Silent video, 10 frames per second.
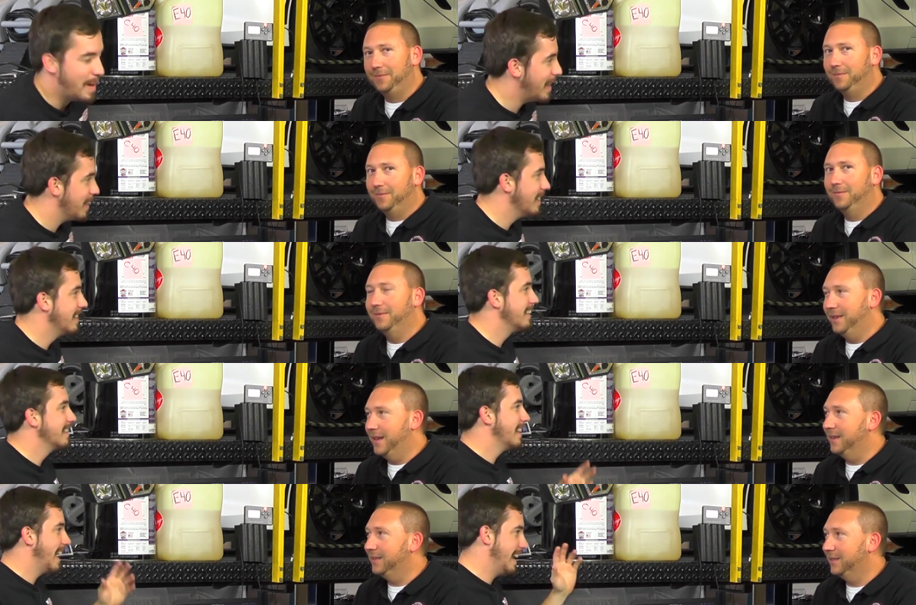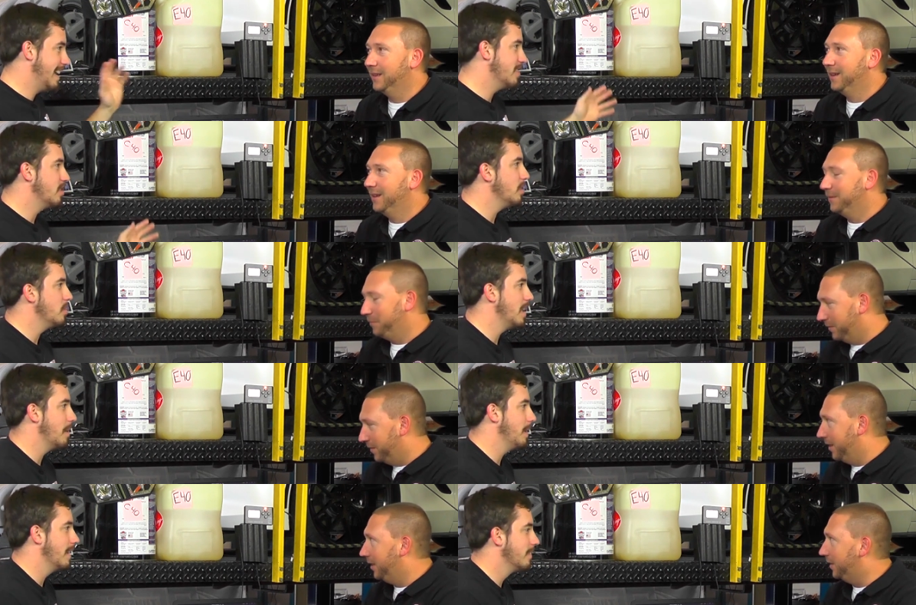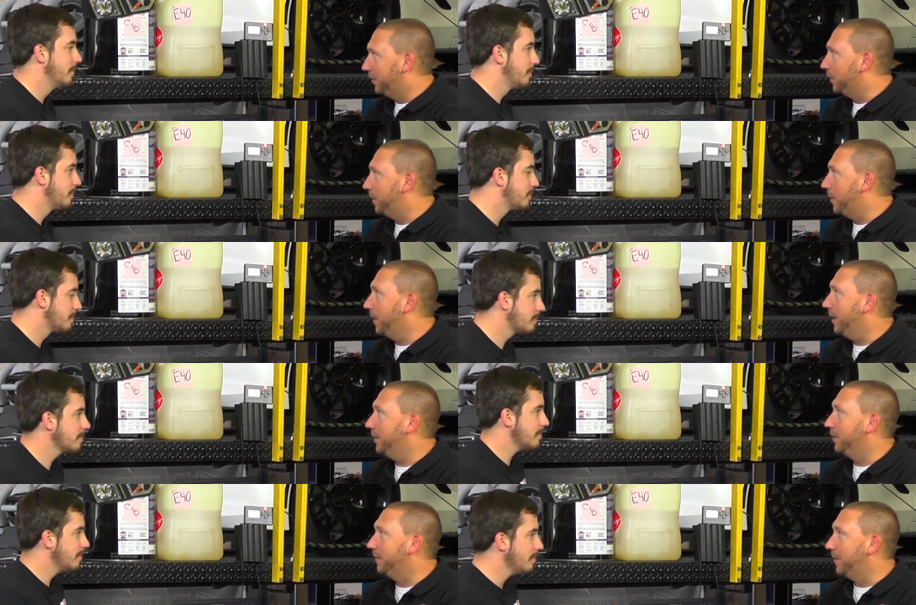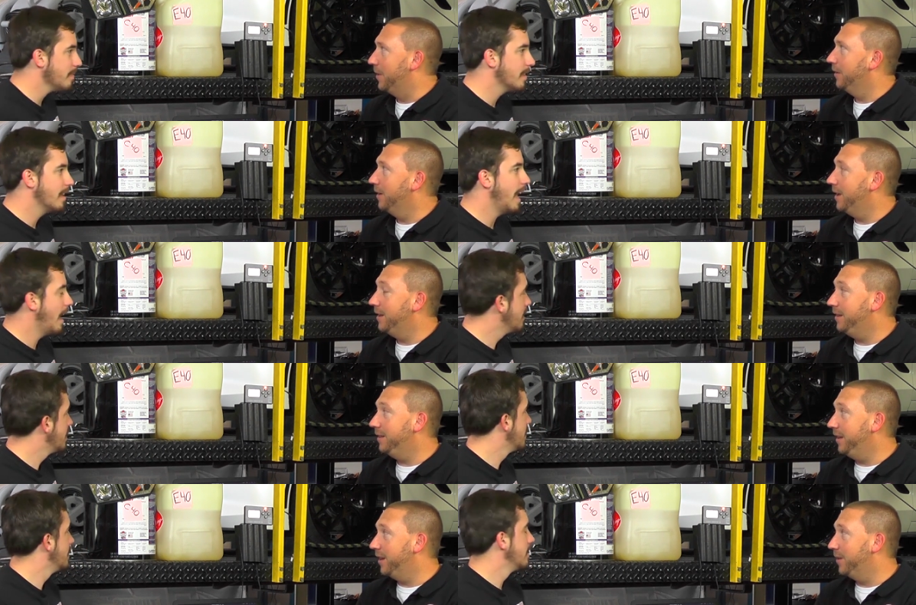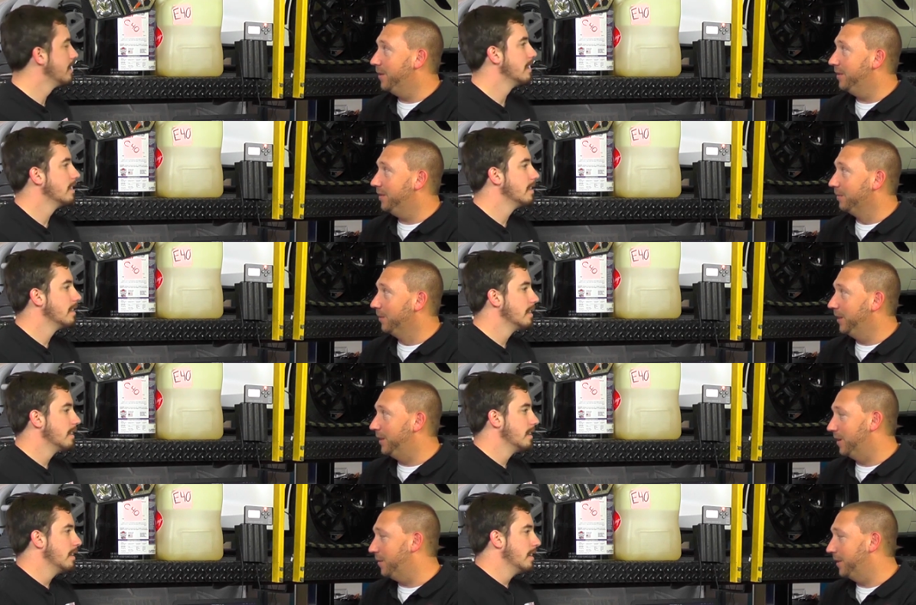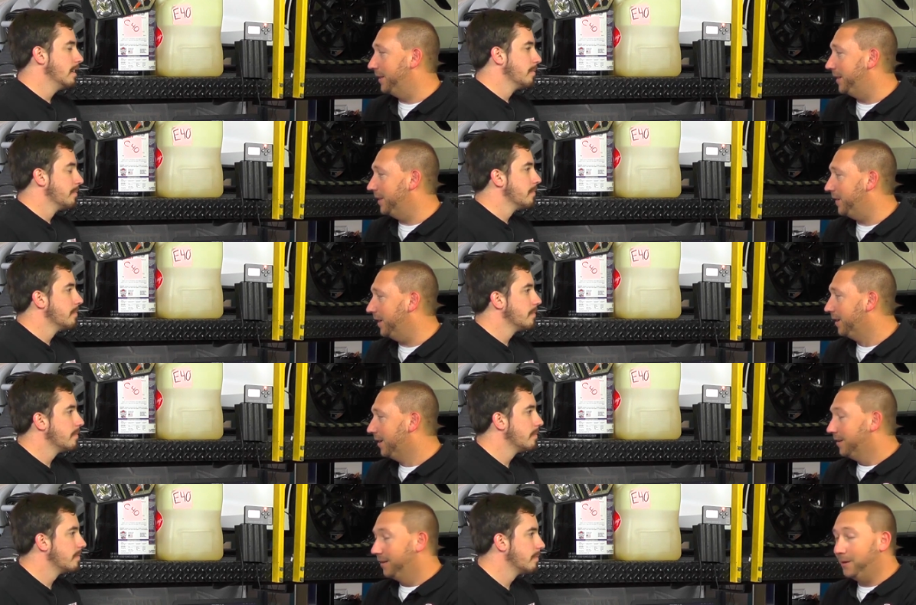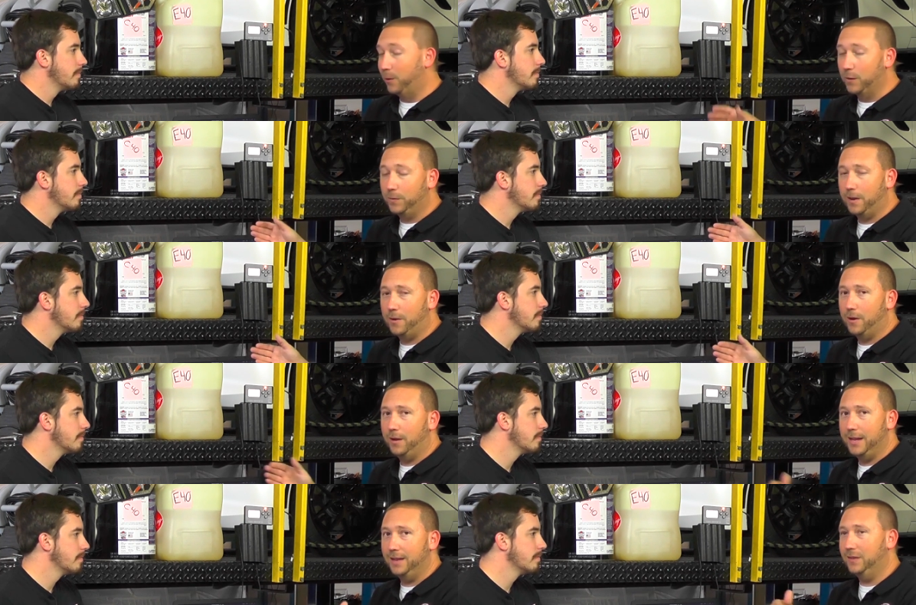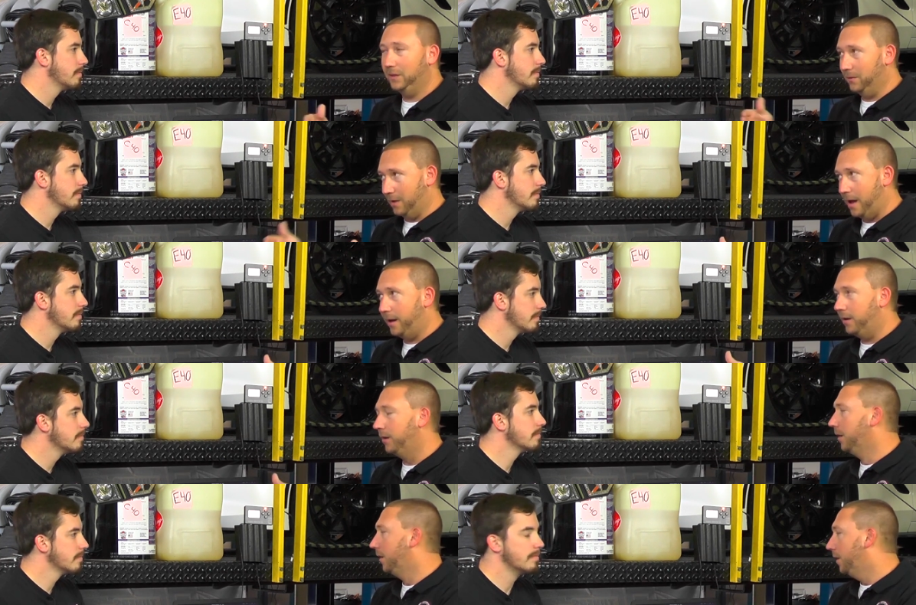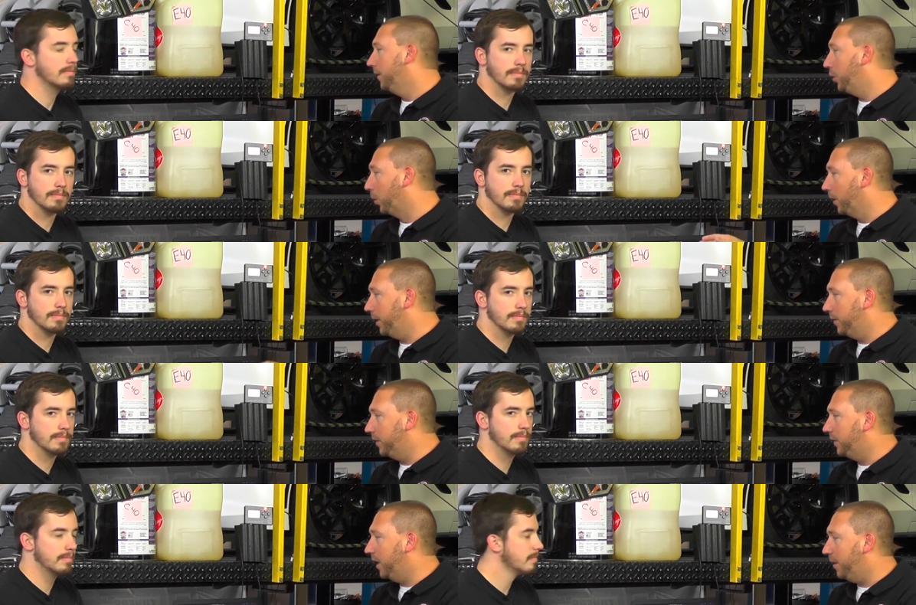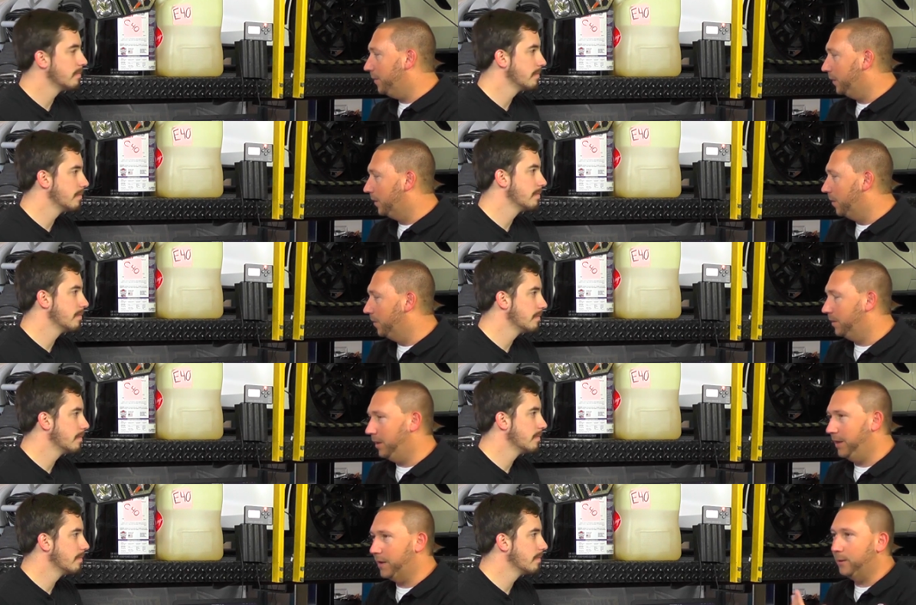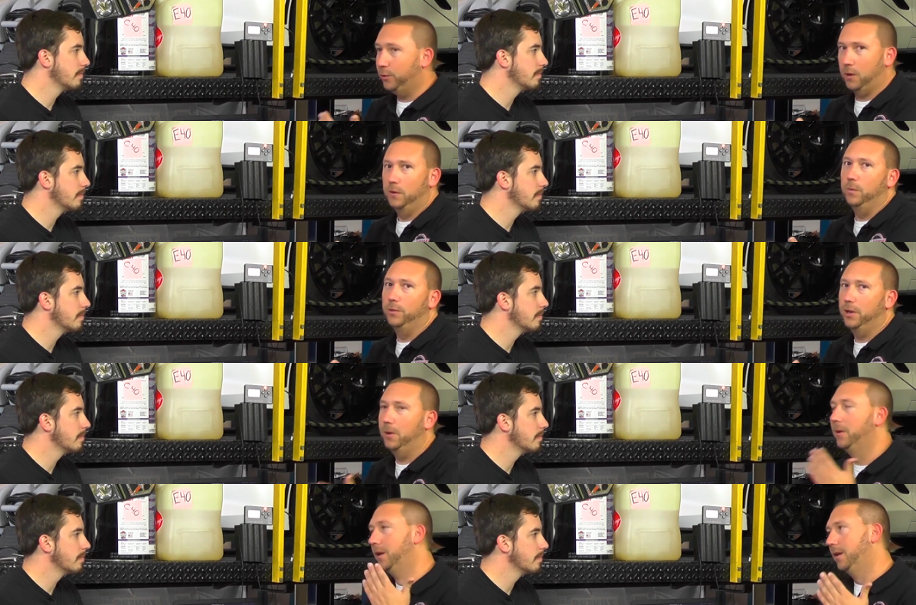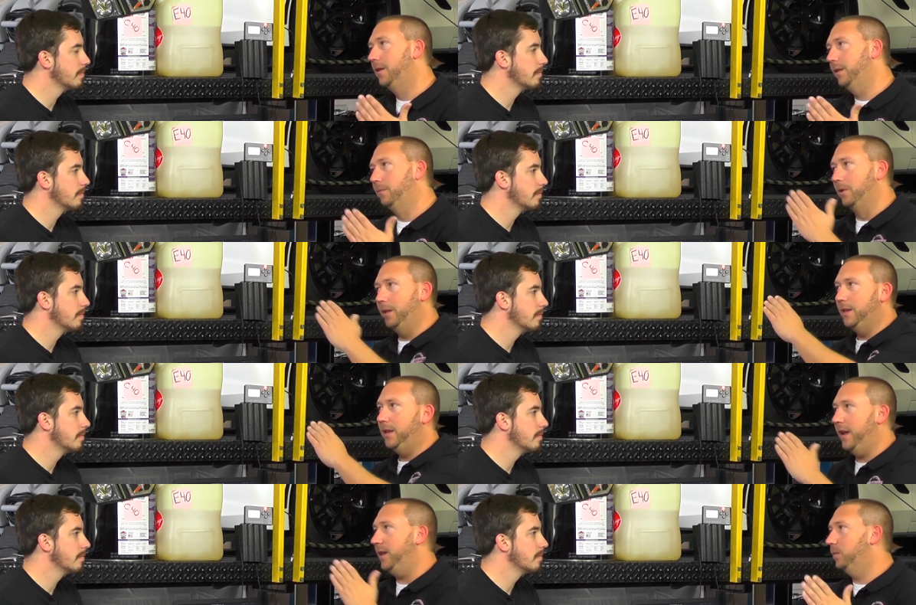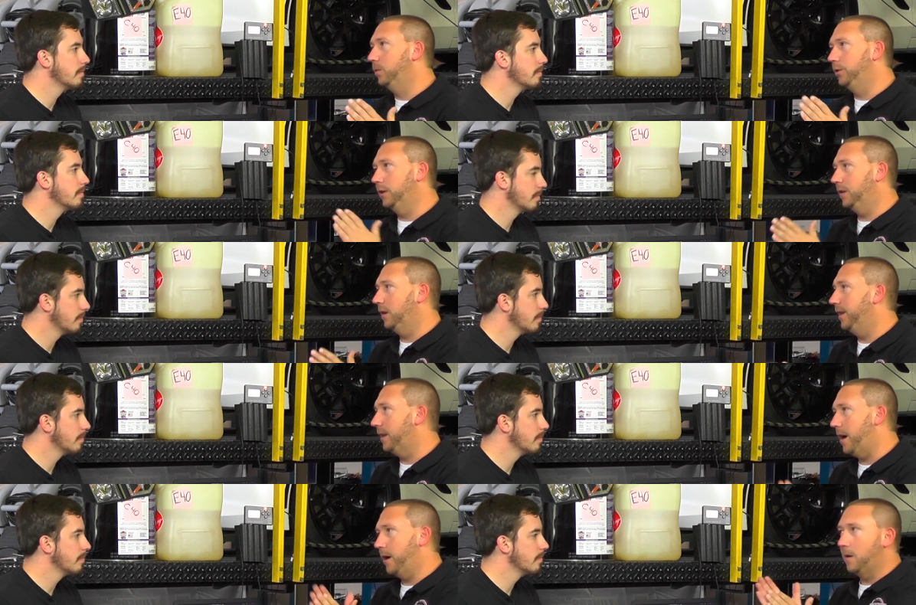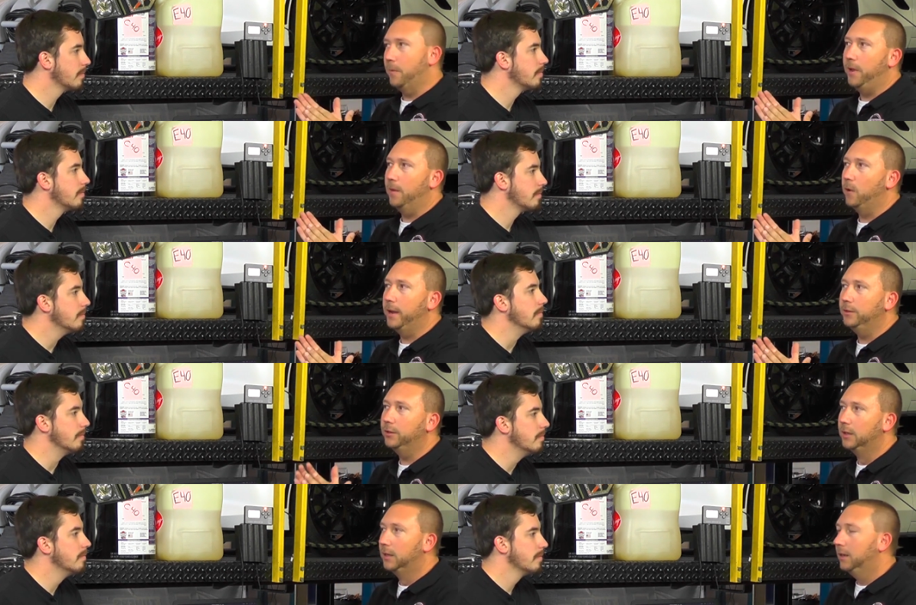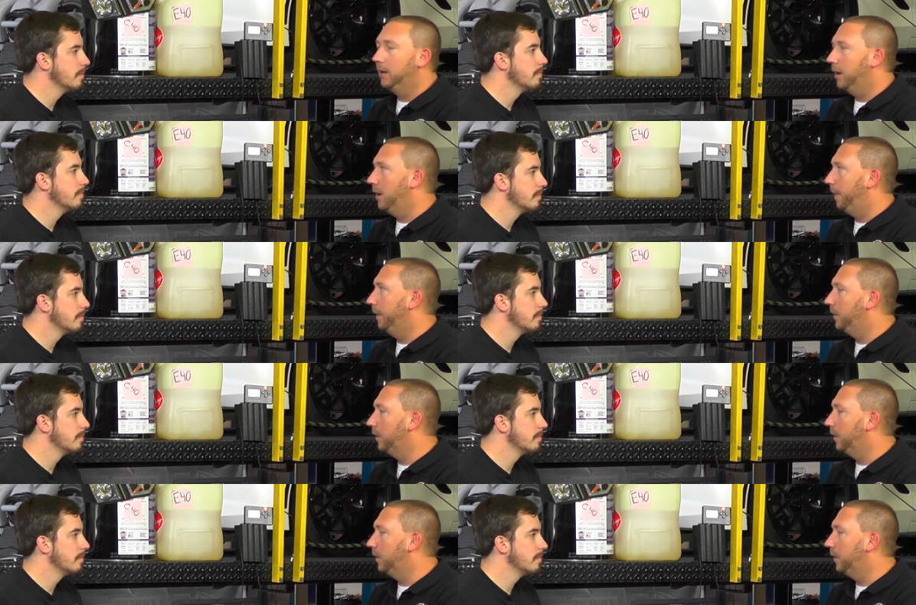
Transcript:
Speaker 1: better.
Speaker 2: Yes. And it is the new champion. It's the horsepower king so far. And, you know, to, to really talk about the testing, the horsepower is higher. The torque is the same, so the dyno charts will show that really the gains were just in the higher R P M range. Mm-hmm. um,